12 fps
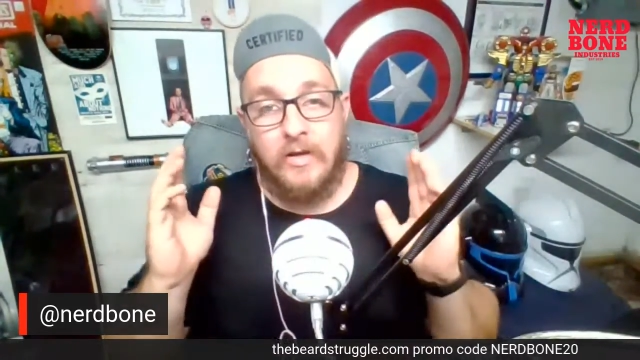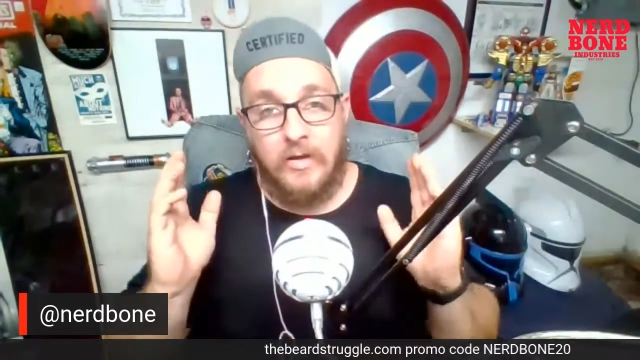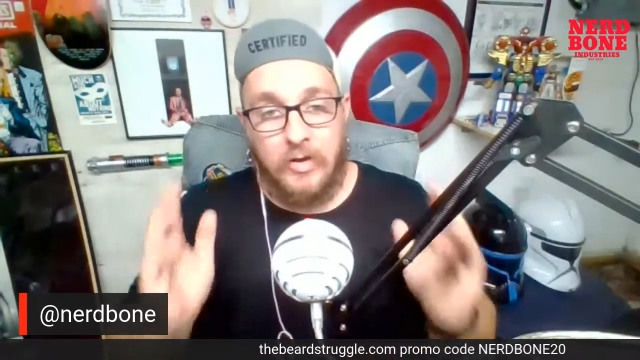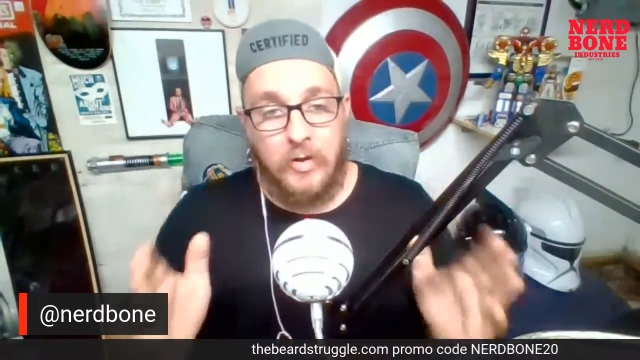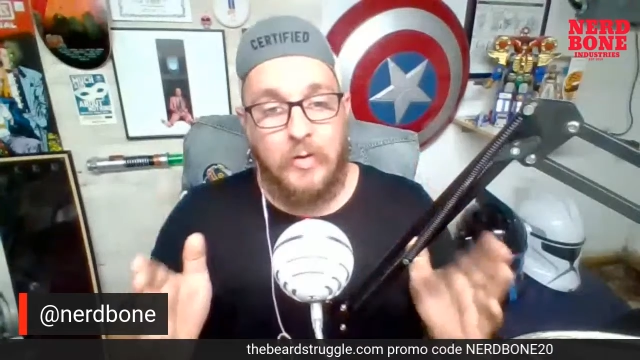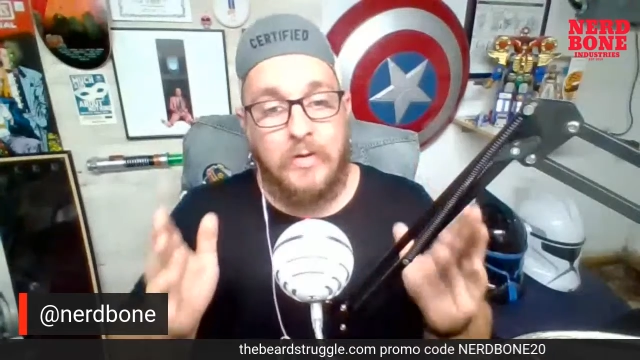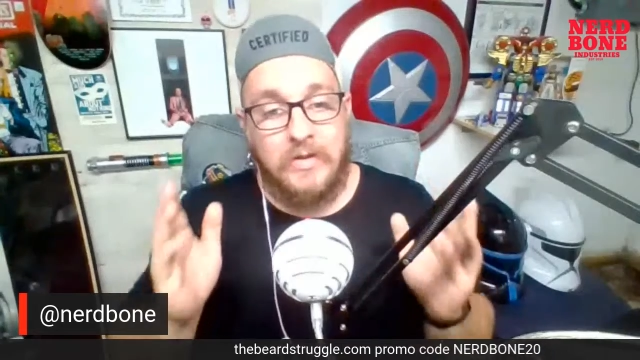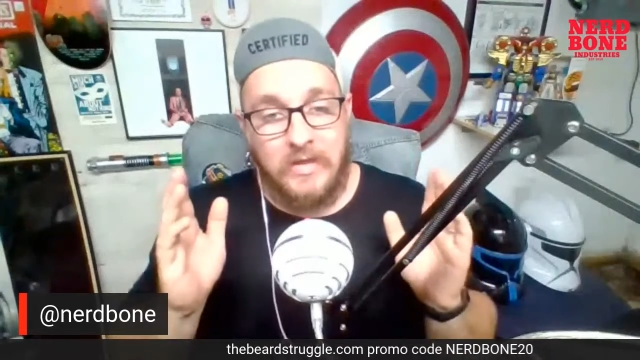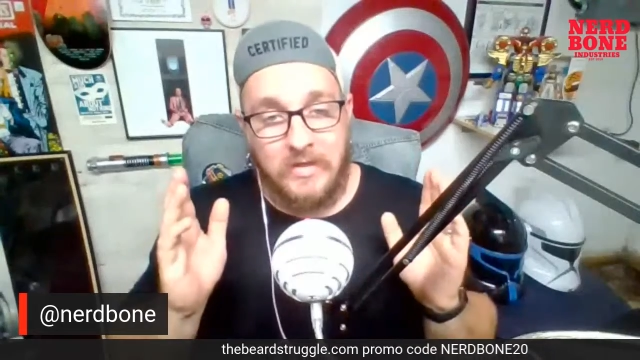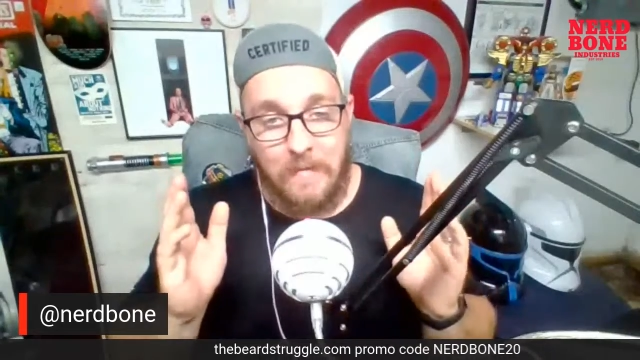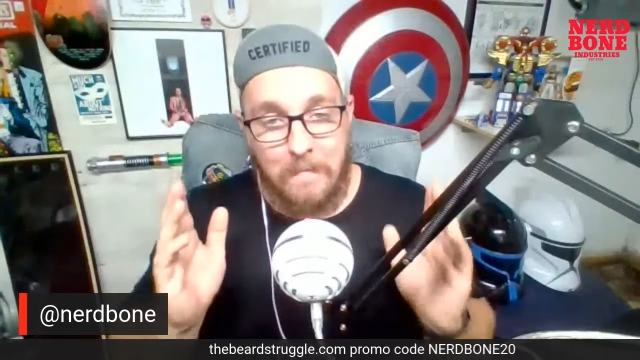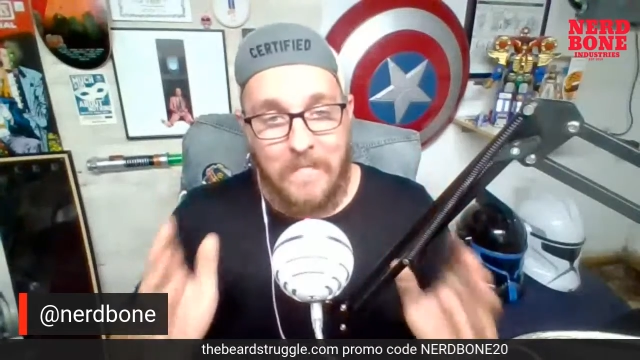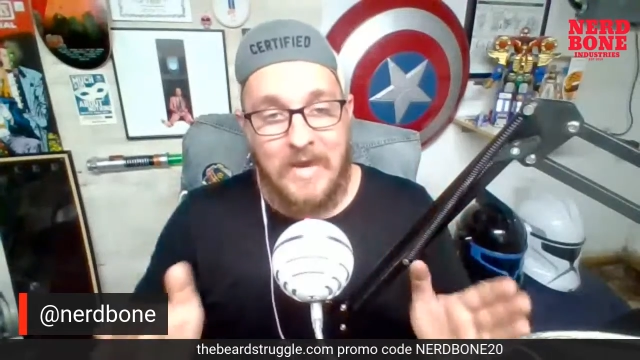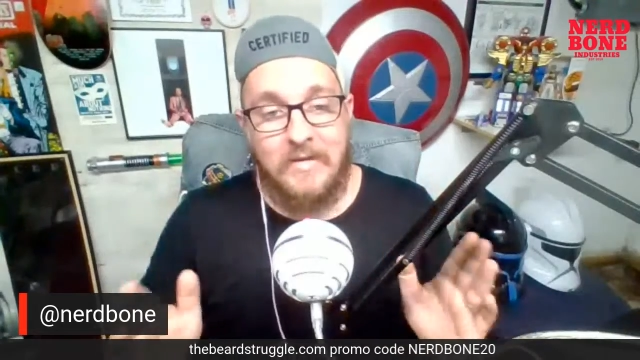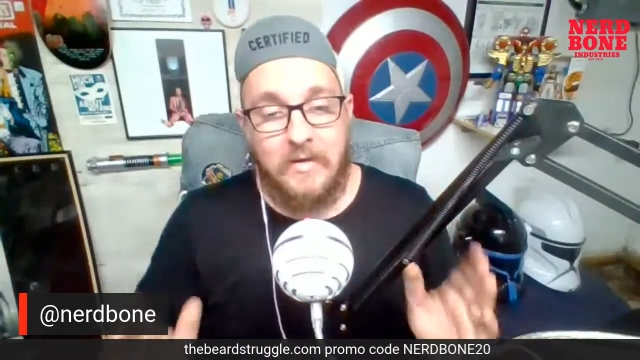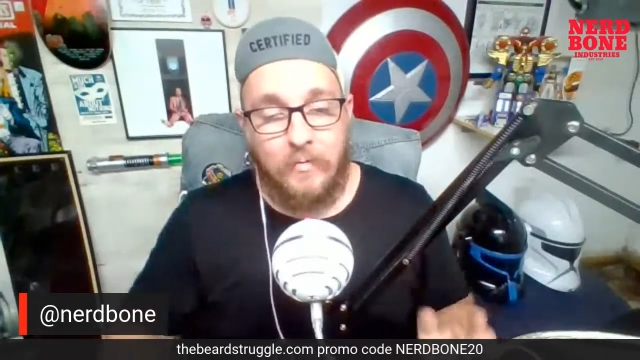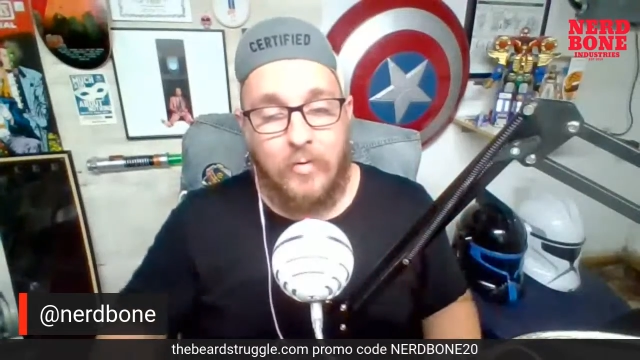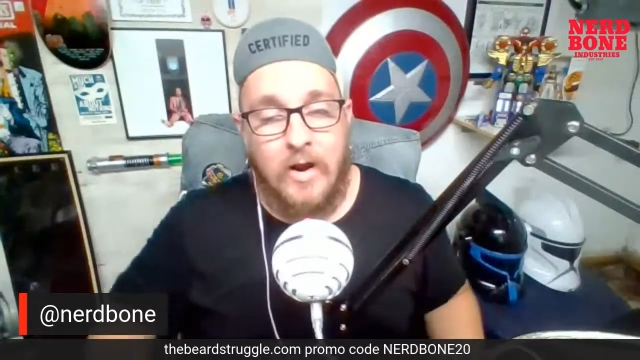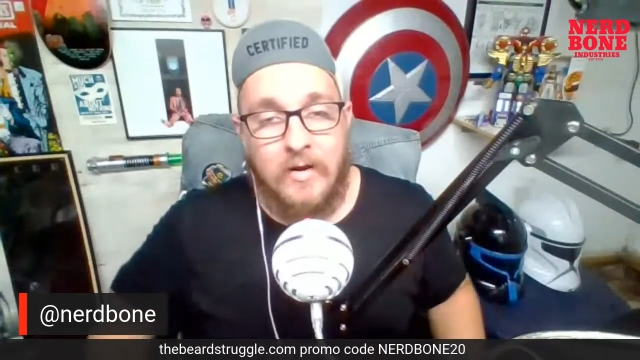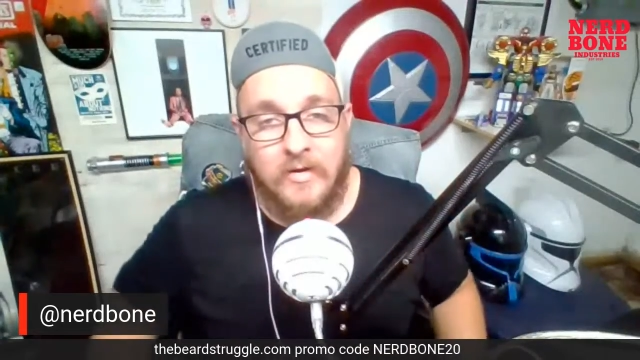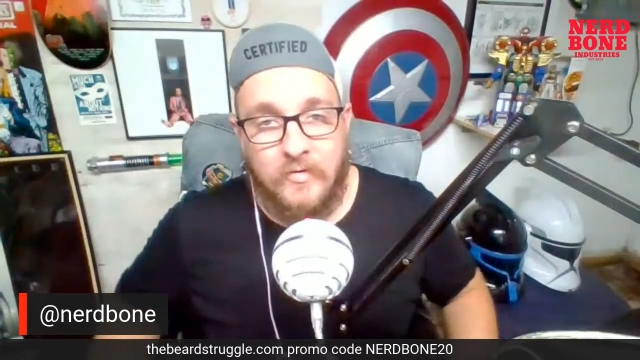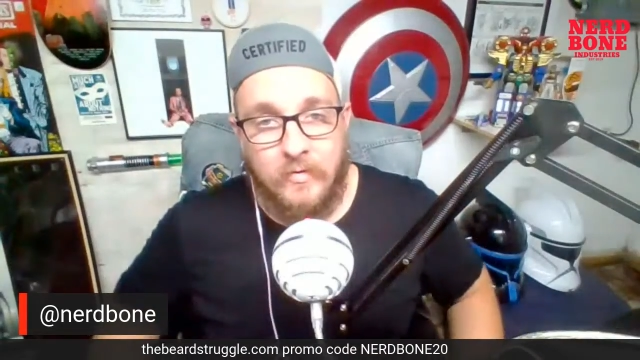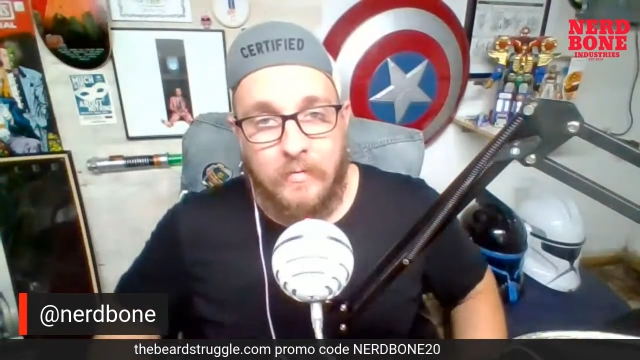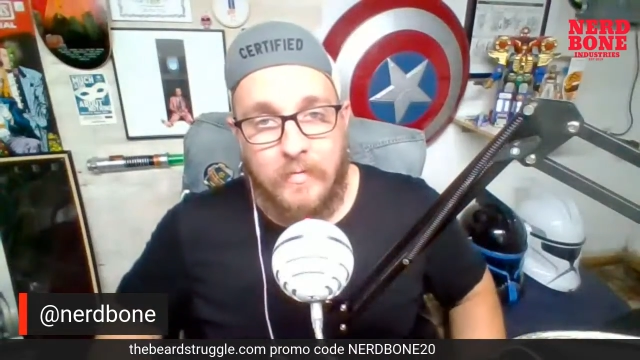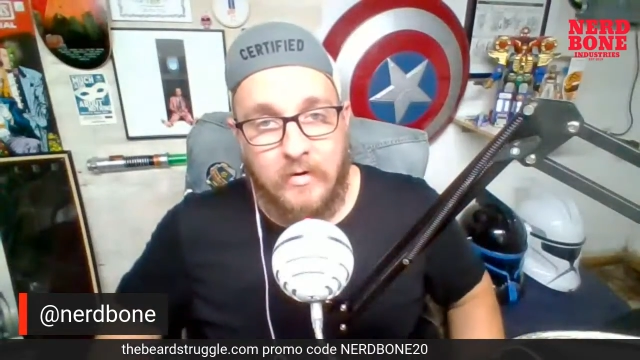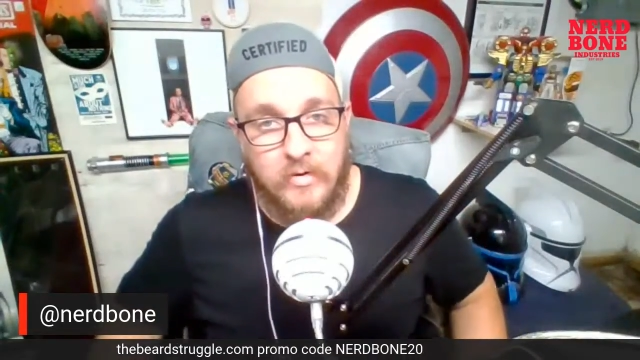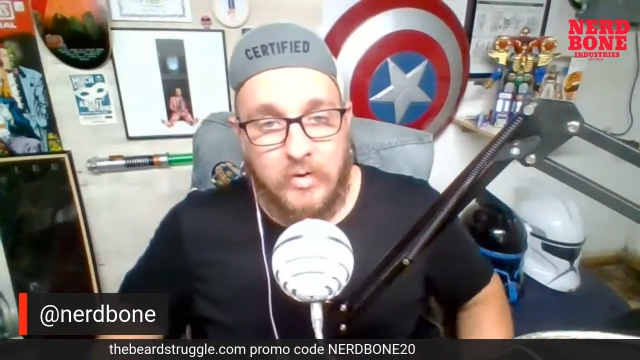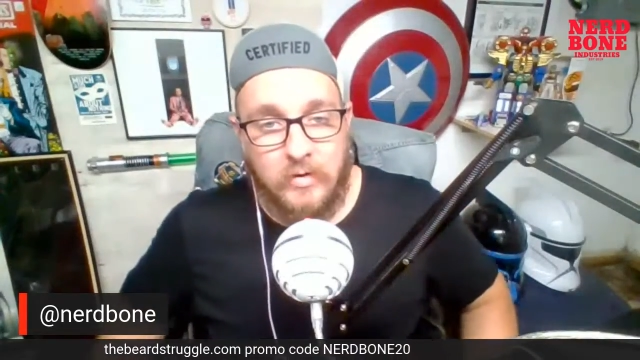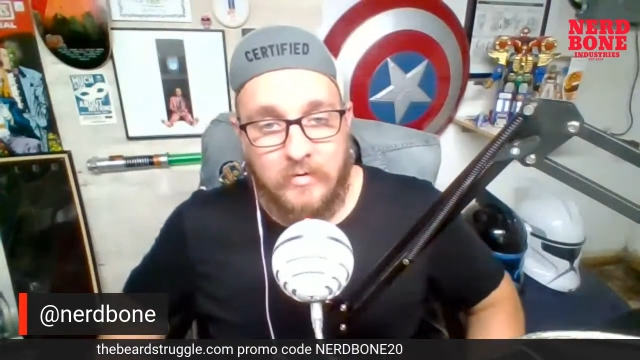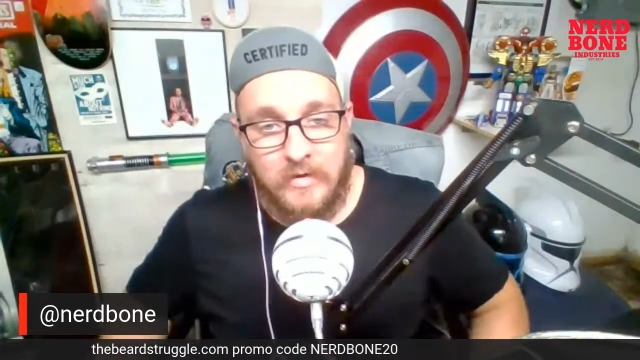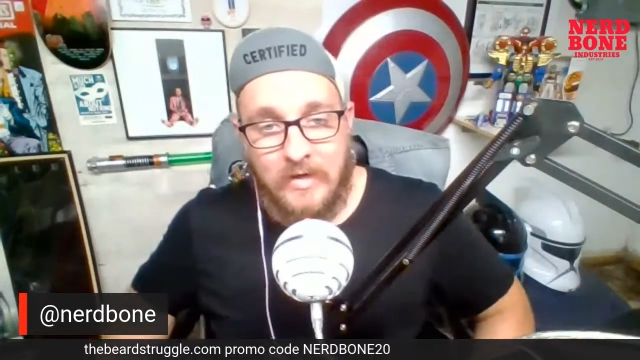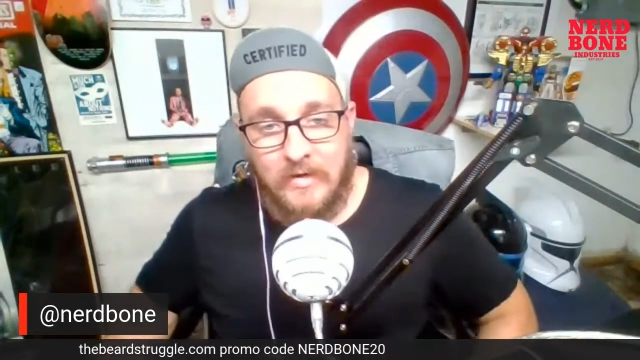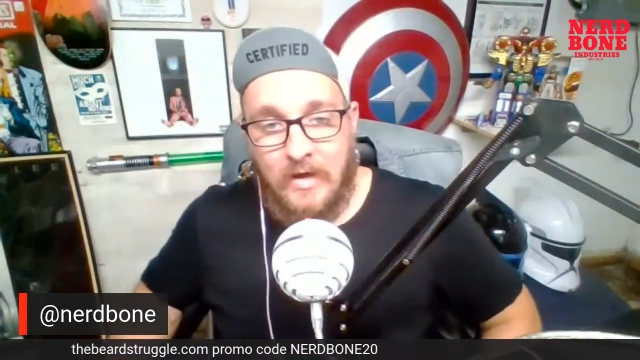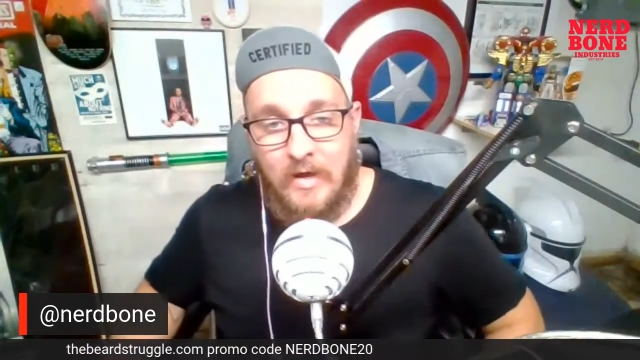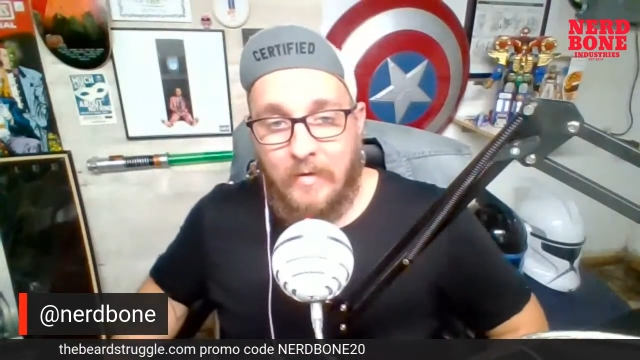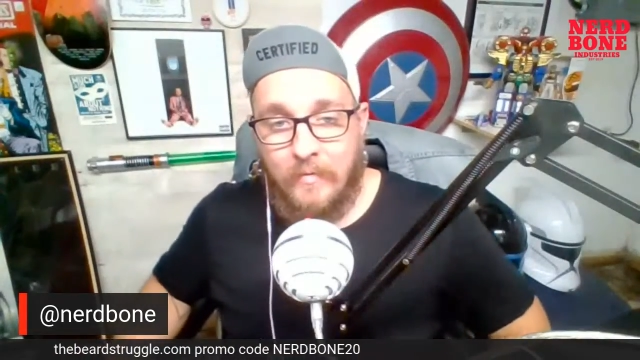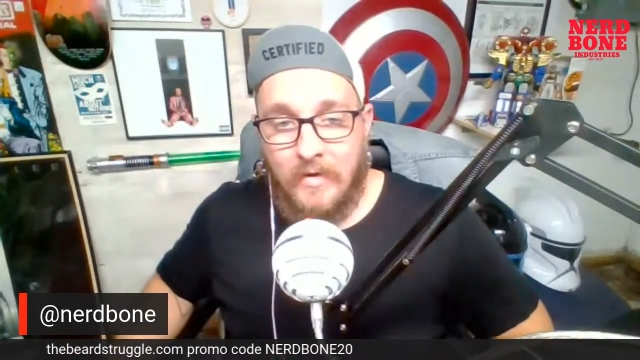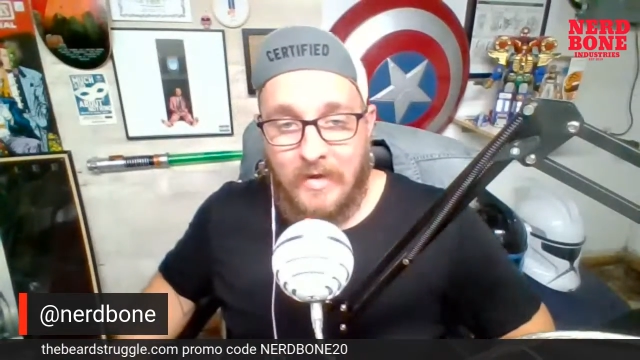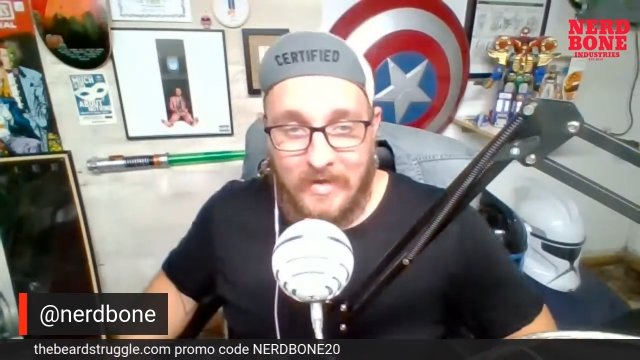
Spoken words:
Use these amazing products from thebeardstruggle.com.